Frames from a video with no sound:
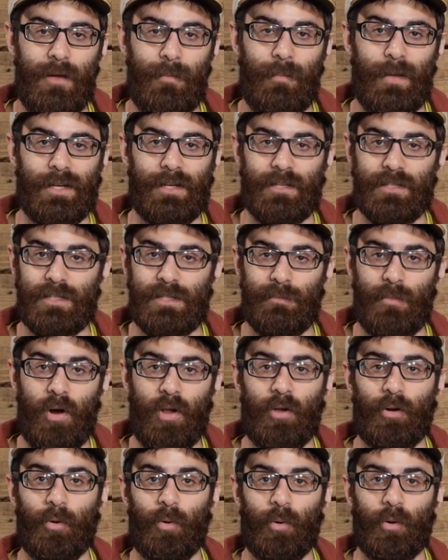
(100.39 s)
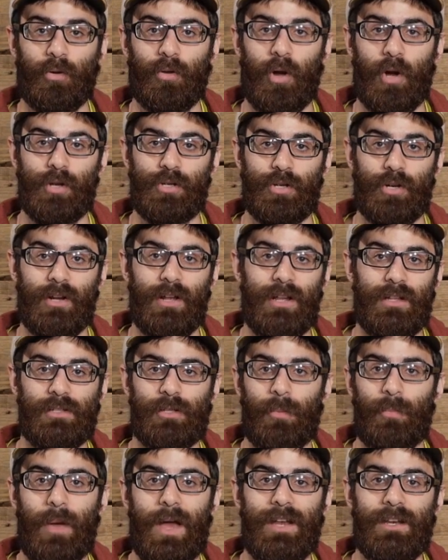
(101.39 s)
make it smaller or larger
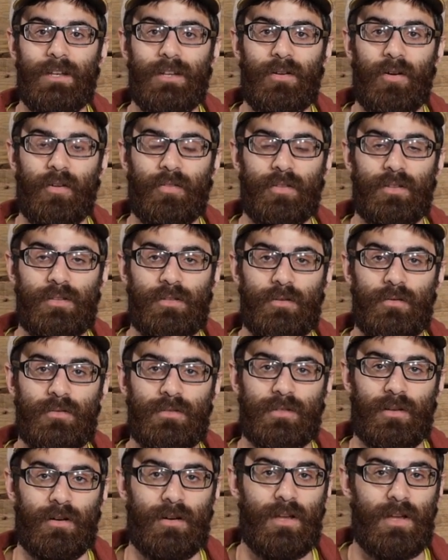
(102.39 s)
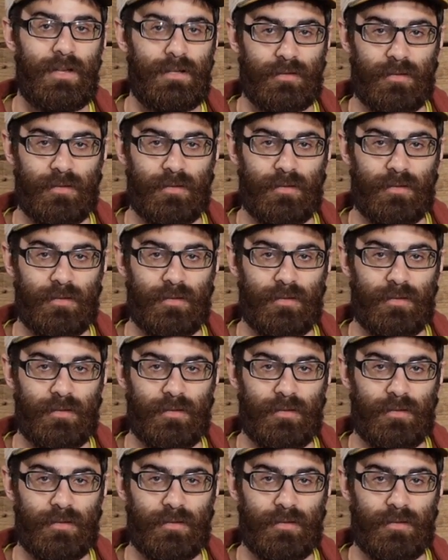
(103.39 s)
depending on the user.